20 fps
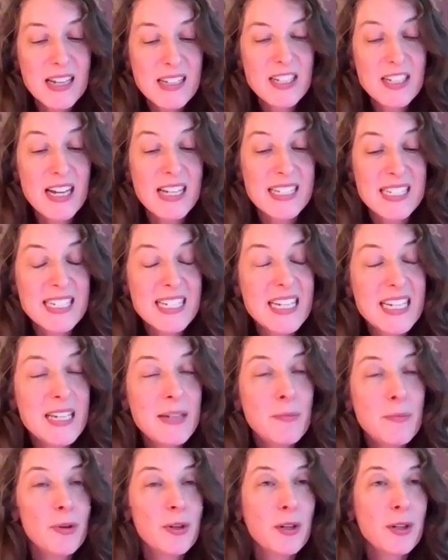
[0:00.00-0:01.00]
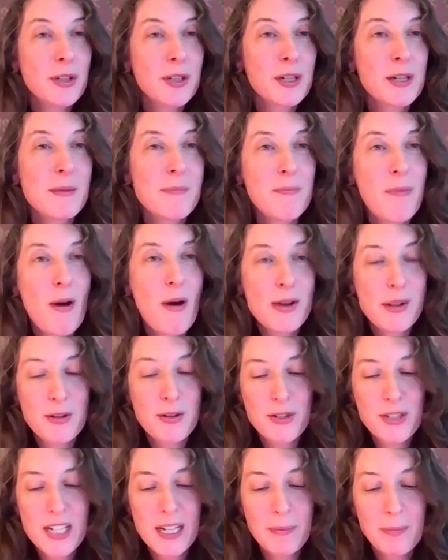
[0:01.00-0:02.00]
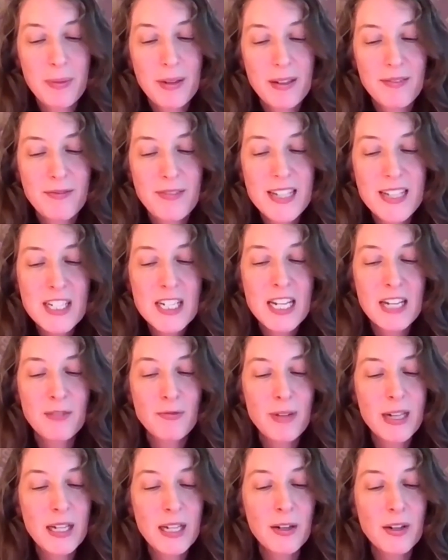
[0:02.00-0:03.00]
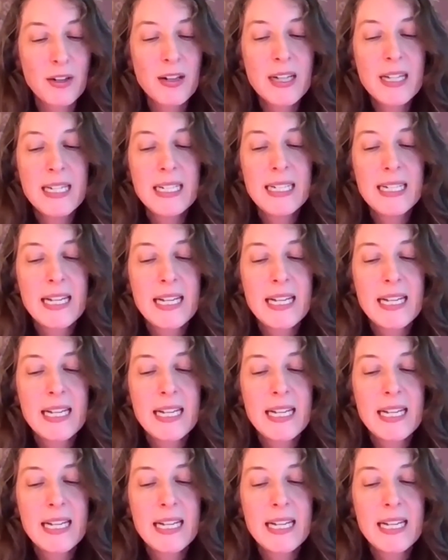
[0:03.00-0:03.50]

such as teamwork, partnership, vision, and rigor,